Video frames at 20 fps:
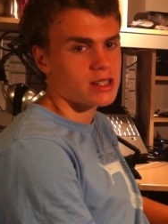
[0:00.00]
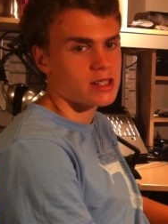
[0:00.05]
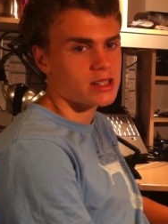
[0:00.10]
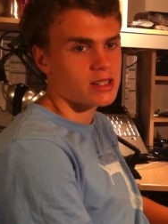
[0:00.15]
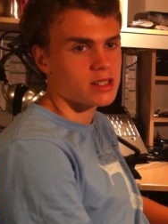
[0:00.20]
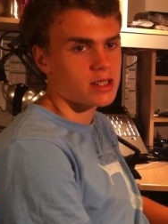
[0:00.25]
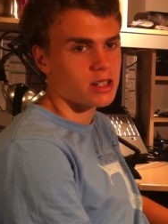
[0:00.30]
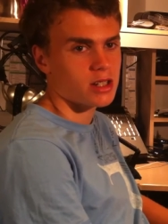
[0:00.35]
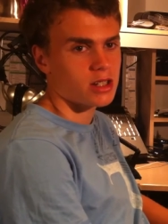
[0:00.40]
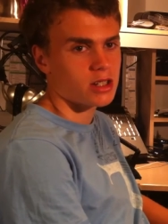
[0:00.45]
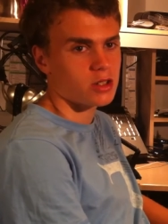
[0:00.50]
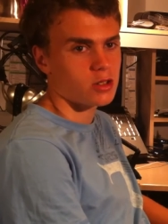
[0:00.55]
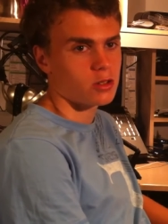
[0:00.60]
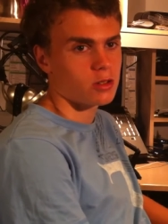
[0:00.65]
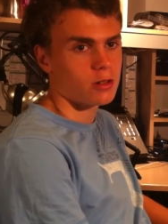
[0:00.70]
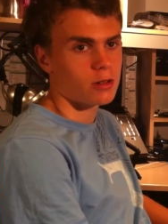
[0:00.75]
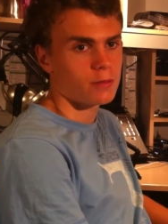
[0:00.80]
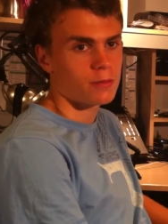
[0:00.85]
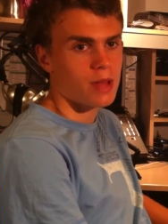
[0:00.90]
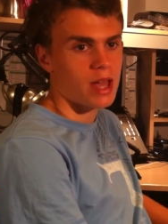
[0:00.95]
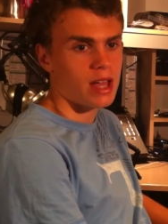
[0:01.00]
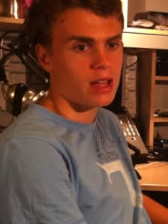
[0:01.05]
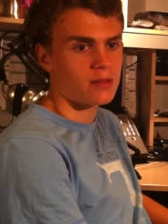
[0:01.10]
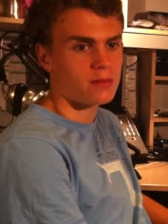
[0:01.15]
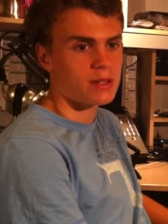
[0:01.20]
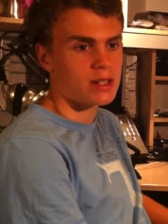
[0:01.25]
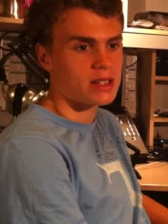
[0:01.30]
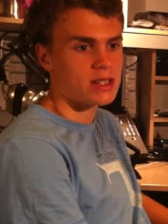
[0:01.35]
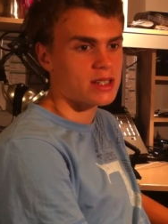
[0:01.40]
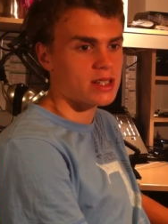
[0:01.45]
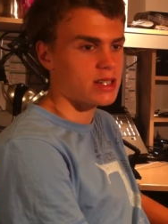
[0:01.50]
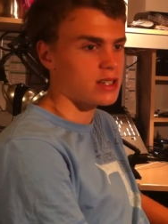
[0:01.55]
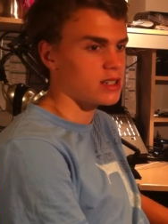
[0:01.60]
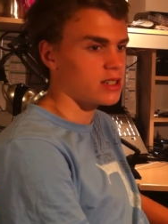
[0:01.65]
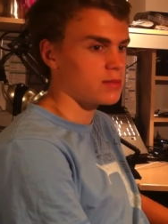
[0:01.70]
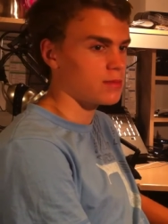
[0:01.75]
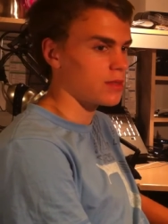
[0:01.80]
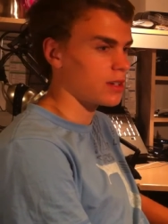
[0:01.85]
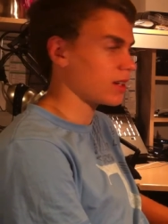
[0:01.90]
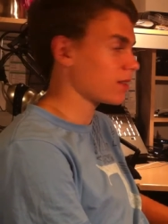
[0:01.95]
ages ago, or a Power PC,
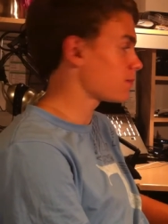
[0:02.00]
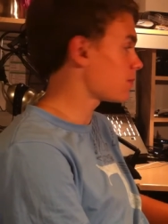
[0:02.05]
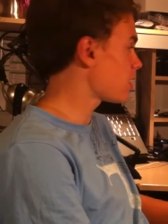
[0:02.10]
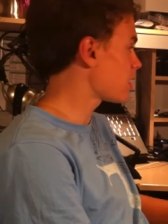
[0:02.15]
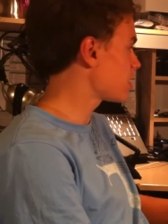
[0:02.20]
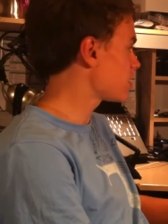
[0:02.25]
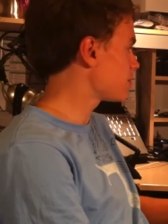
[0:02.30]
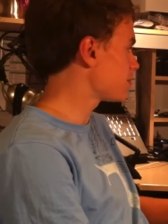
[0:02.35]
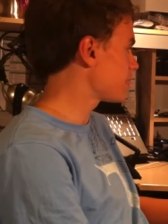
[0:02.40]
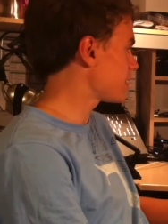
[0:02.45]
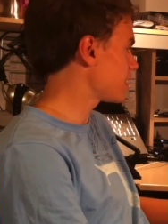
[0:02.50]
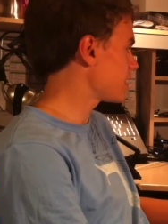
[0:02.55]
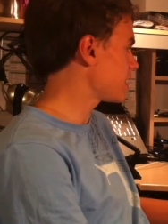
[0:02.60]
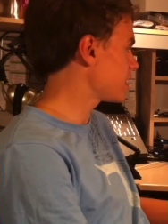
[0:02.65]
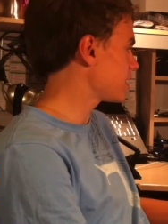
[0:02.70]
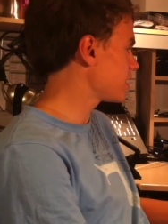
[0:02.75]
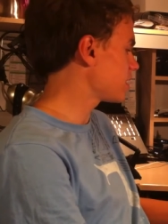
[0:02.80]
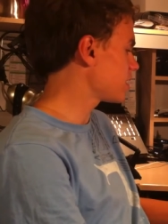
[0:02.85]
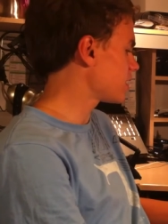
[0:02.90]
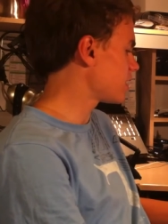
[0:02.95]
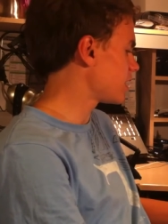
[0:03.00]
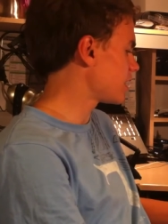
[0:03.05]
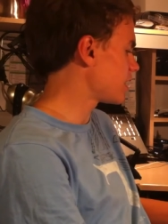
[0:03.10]
it might not be